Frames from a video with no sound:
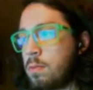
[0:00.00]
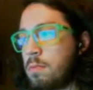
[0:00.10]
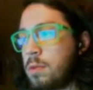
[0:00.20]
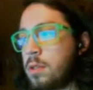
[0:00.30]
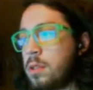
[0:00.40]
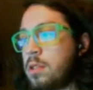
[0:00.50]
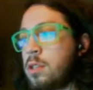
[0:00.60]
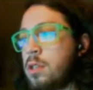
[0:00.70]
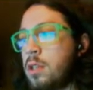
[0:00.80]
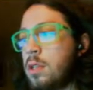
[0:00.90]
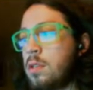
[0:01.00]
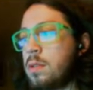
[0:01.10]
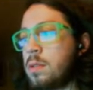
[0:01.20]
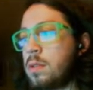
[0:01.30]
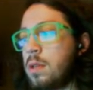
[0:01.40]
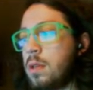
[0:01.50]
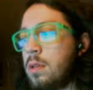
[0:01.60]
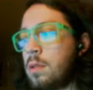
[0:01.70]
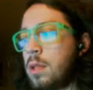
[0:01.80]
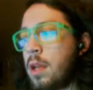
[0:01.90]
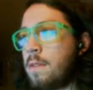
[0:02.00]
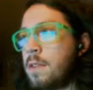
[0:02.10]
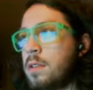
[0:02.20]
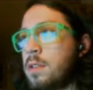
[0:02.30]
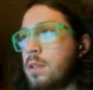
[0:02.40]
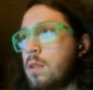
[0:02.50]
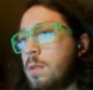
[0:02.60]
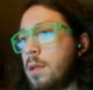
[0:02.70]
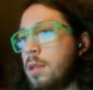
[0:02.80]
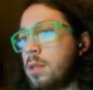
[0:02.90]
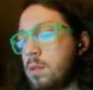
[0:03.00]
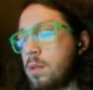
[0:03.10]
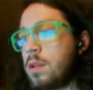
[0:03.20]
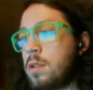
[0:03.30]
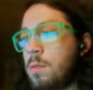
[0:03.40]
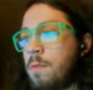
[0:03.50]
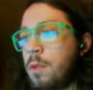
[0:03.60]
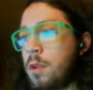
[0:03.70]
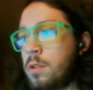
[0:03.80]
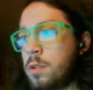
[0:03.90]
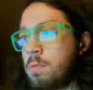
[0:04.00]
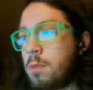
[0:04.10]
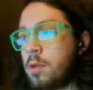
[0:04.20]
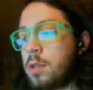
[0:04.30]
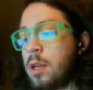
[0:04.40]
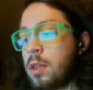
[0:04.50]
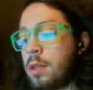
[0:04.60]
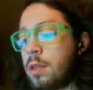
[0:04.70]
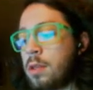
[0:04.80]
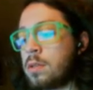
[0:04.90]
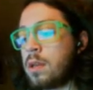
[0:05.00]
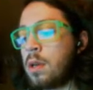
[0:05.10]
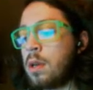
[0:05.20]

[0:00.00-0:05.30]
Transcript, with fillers: position these and there's a lot of things to know about these rails before you just bolt on things